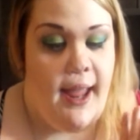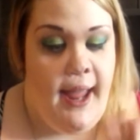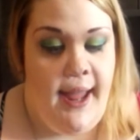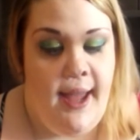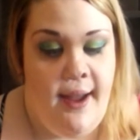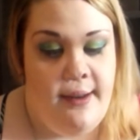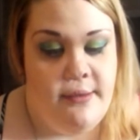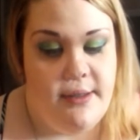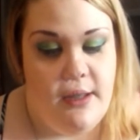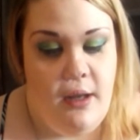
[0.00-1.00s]

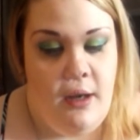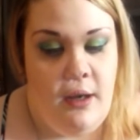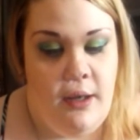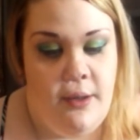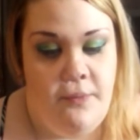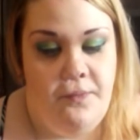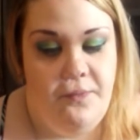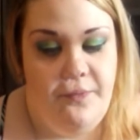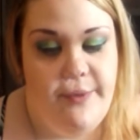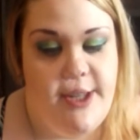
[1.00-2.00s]
And um,
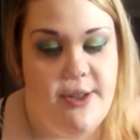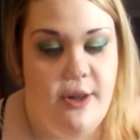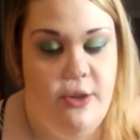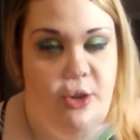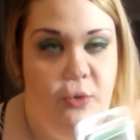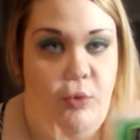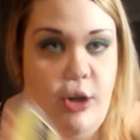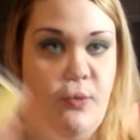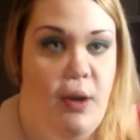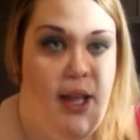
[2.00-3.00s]
these are the
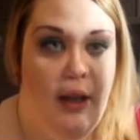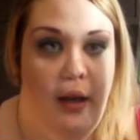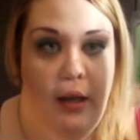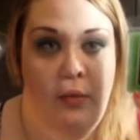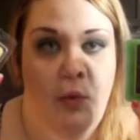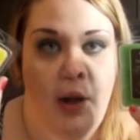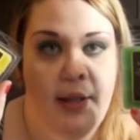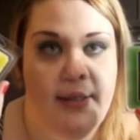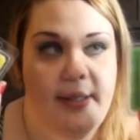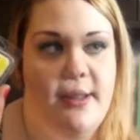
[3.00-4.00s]
Woodwick ones.